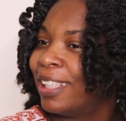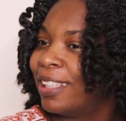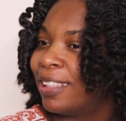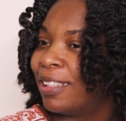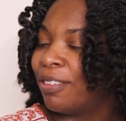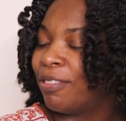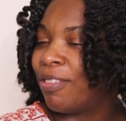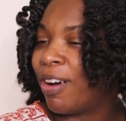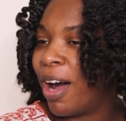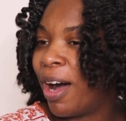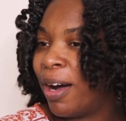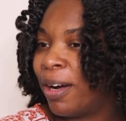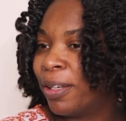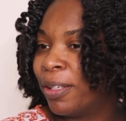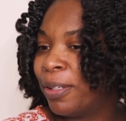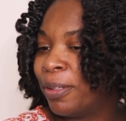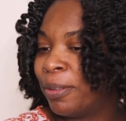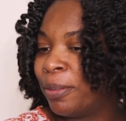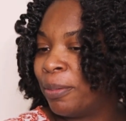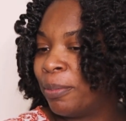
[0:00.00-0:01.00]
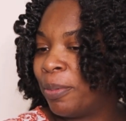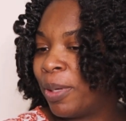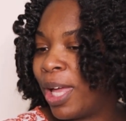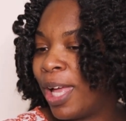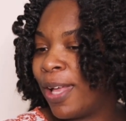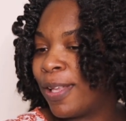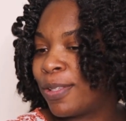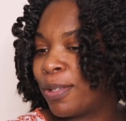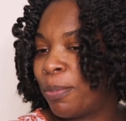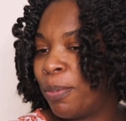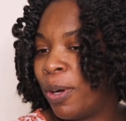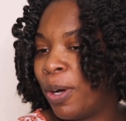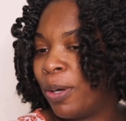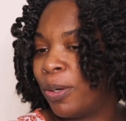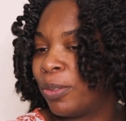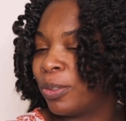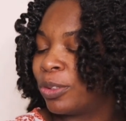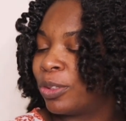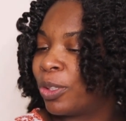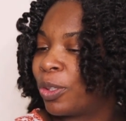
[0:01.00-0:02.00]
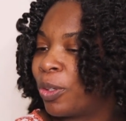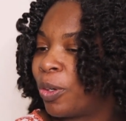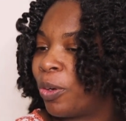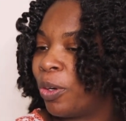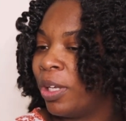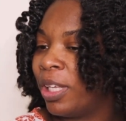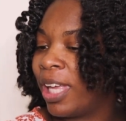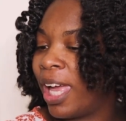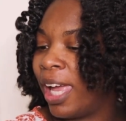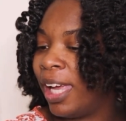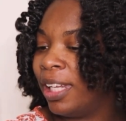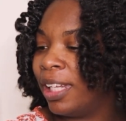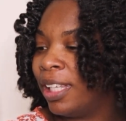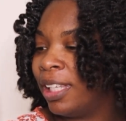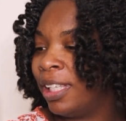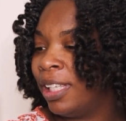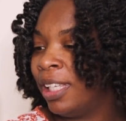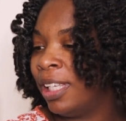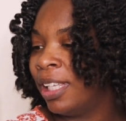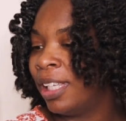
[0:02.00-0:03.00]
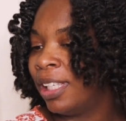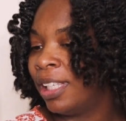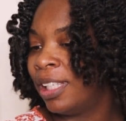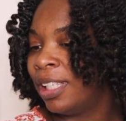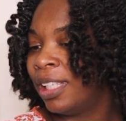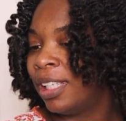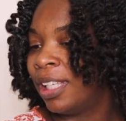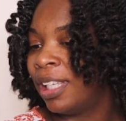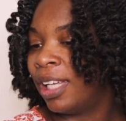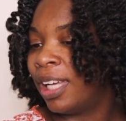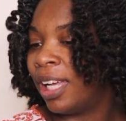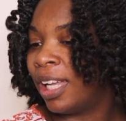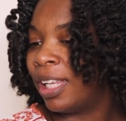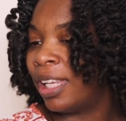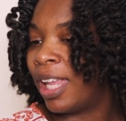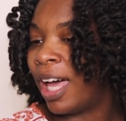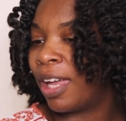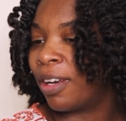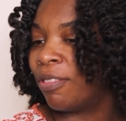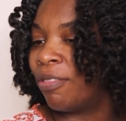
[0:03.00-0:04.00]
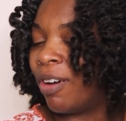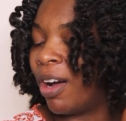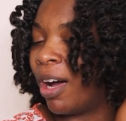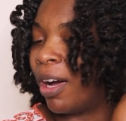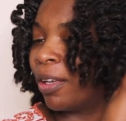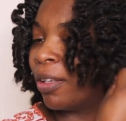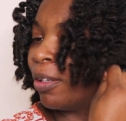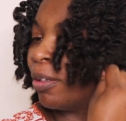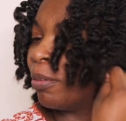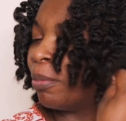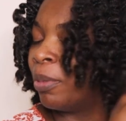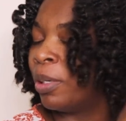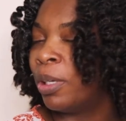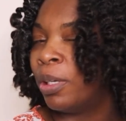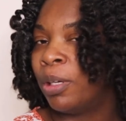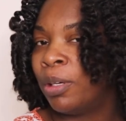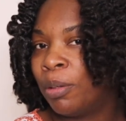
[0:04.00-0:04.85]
the volume as opposed to creating a lot of volume,